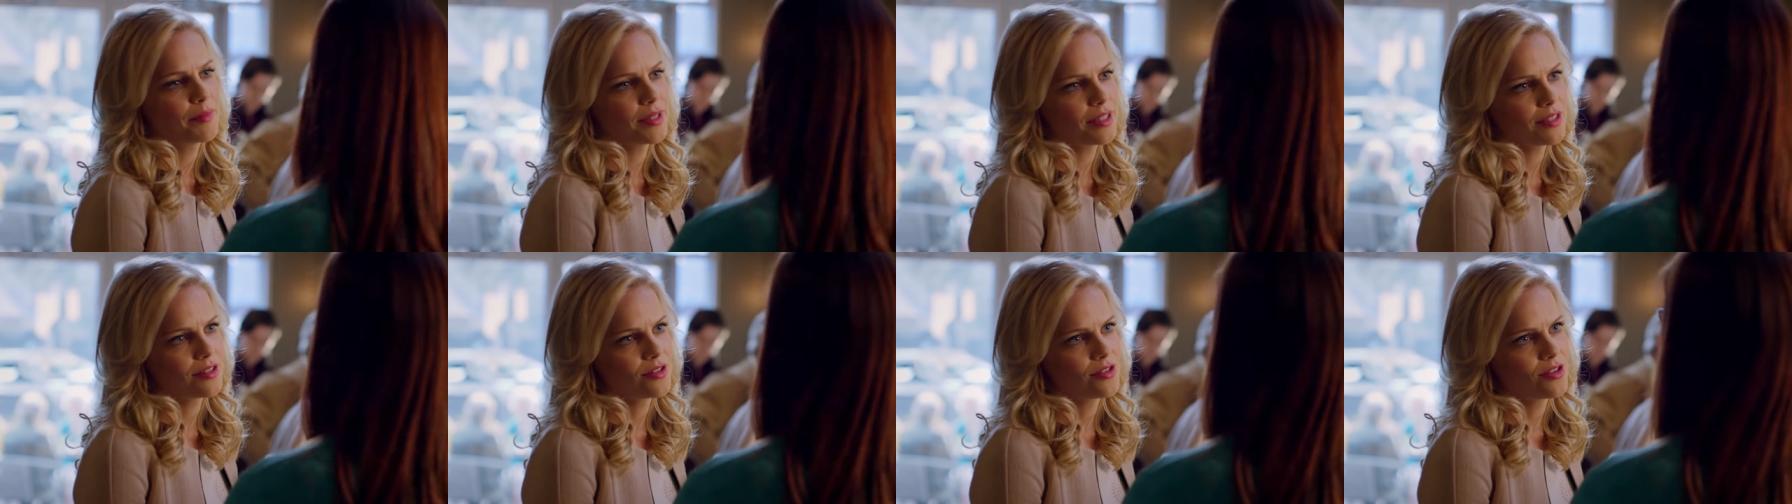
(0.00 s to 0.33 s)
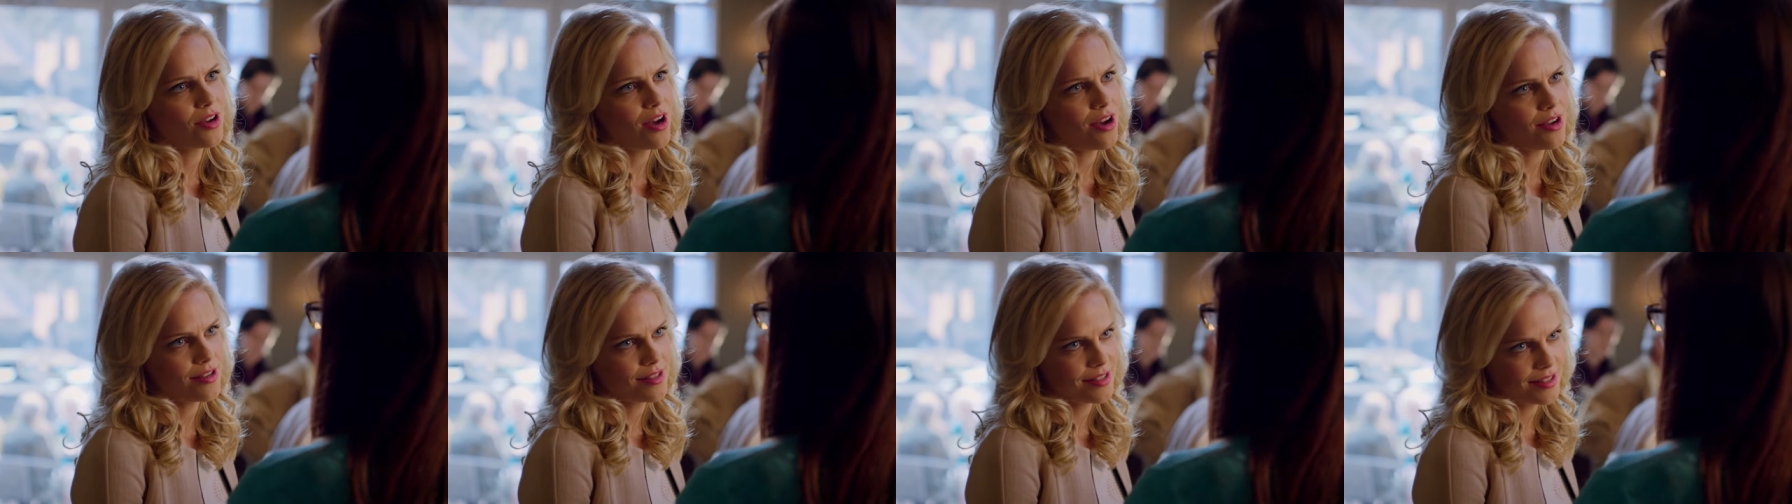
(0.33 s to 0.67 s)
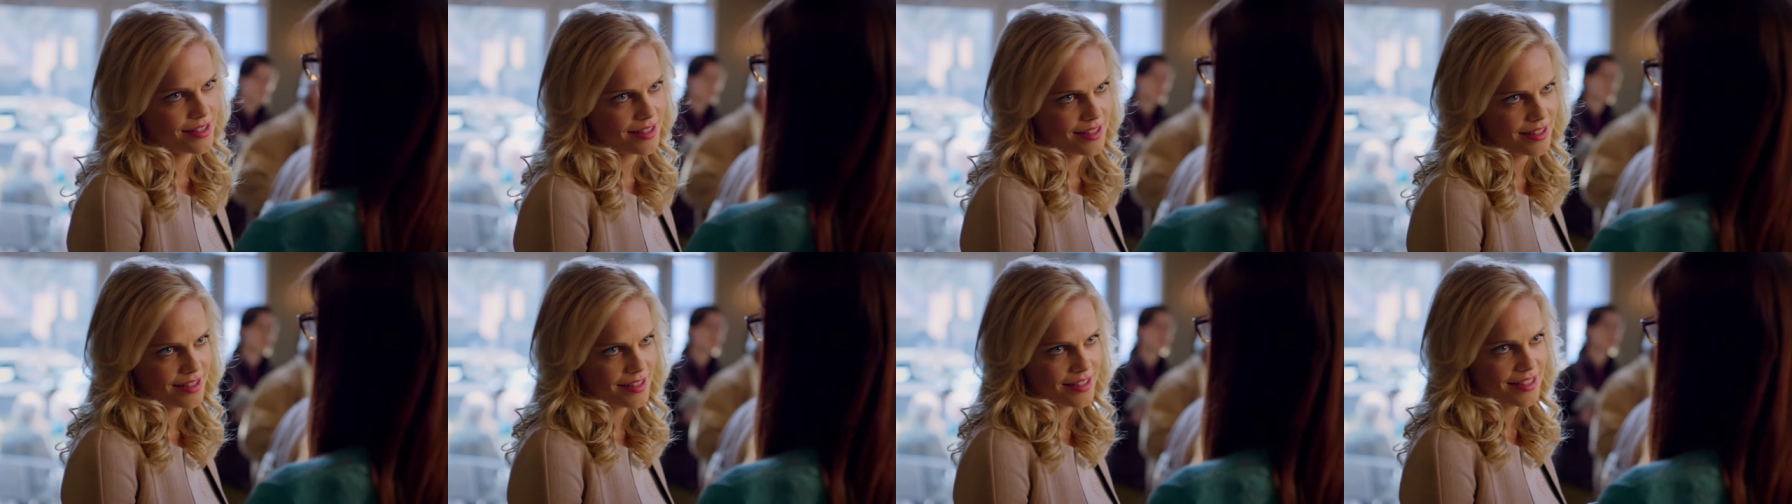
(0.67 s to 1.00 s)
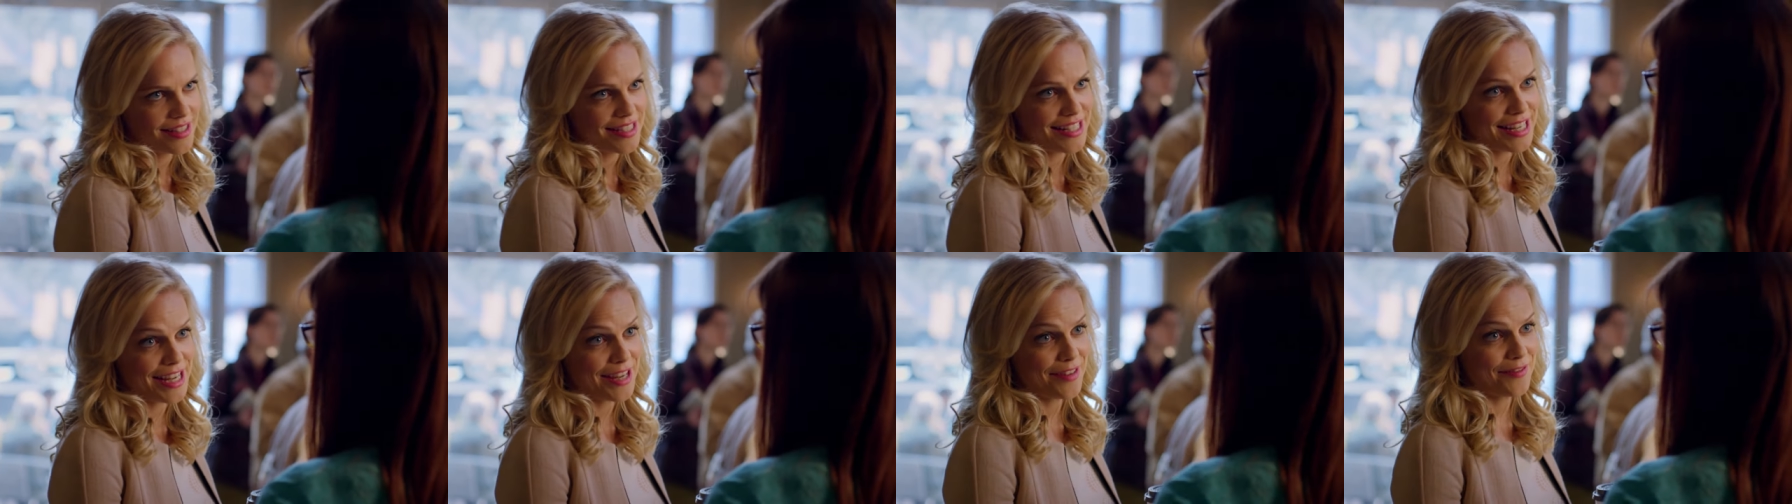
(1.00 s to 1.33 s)
exhausted.
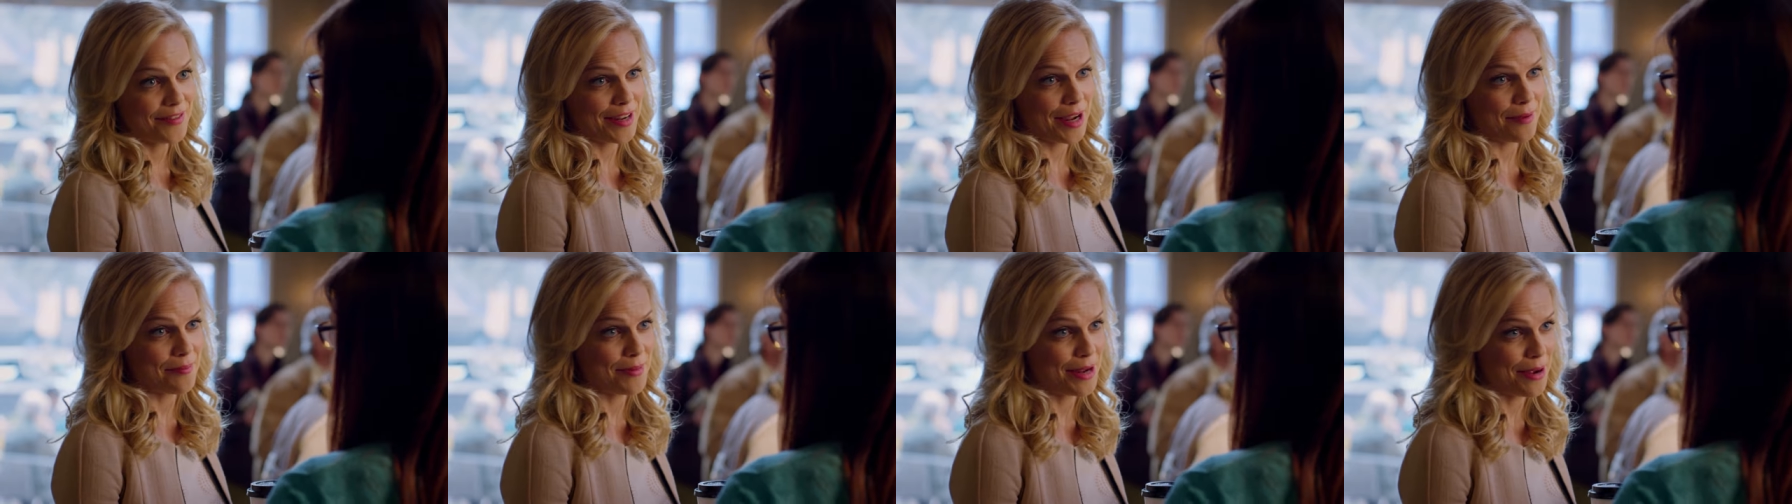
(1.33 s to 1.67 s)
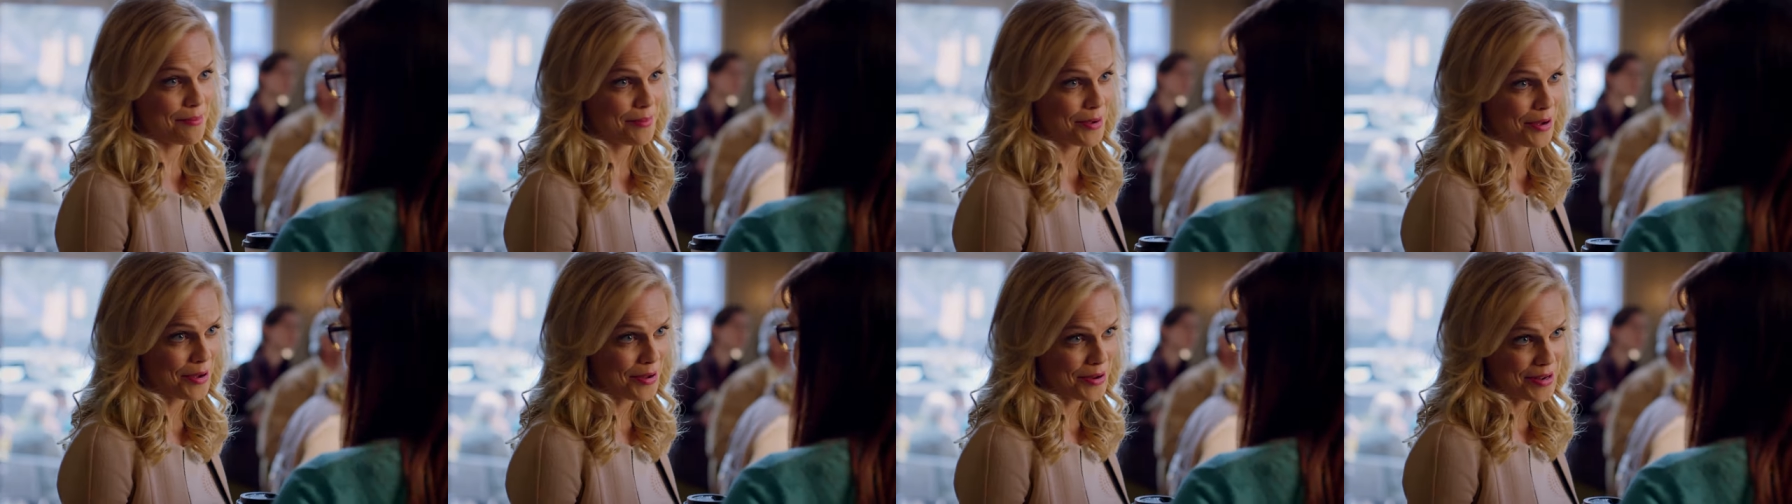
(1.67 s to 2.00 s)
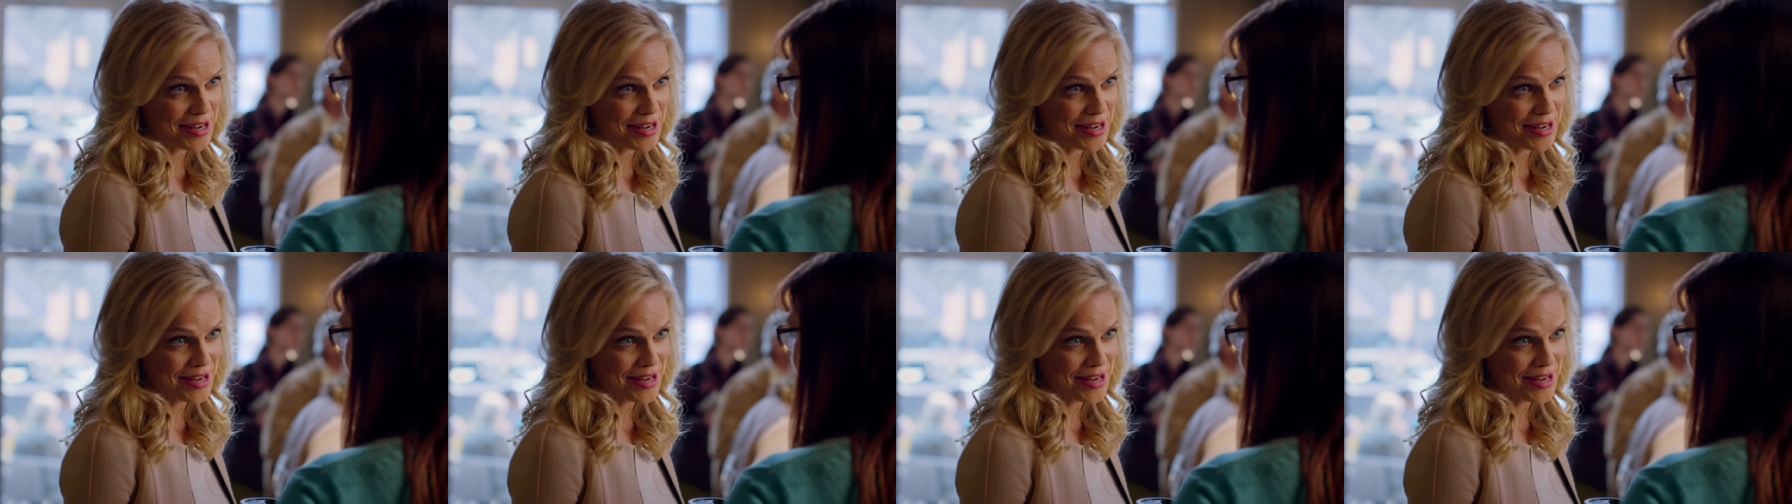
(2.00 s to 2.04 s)
Dave kept me up all